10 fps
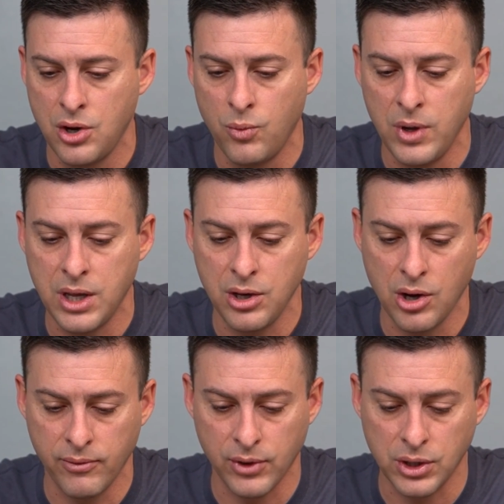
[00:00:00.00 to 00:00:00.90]
We can
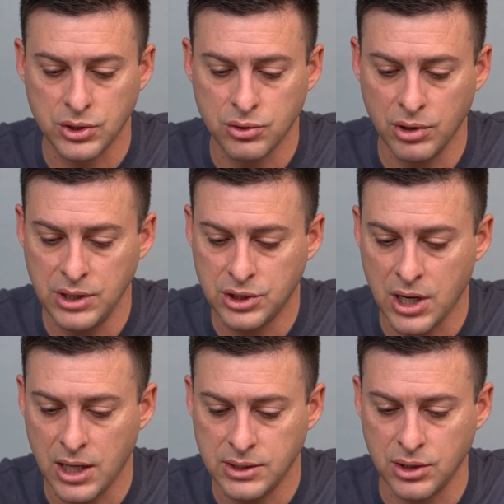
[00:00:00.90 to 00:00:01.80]
go over to
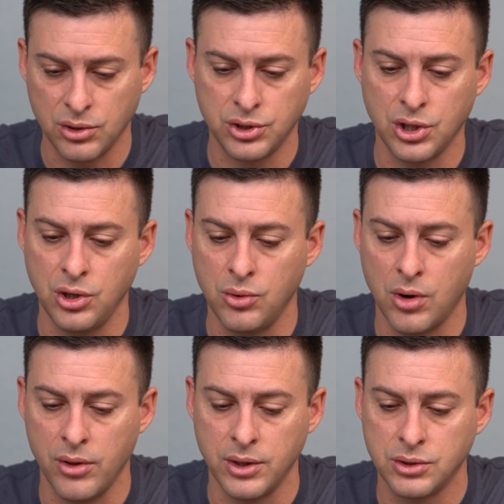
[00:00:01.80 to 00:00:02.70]
screenshots. It'll show you
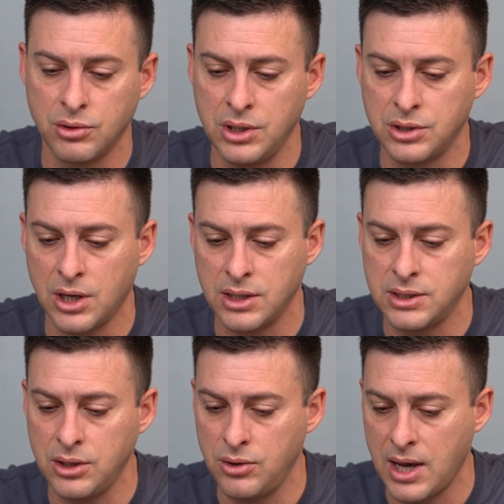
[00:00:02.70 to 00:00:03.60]
all the screenshots
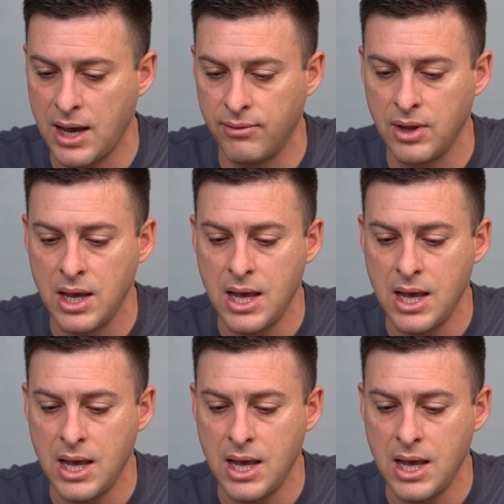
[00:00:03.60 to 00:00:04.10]
that you have.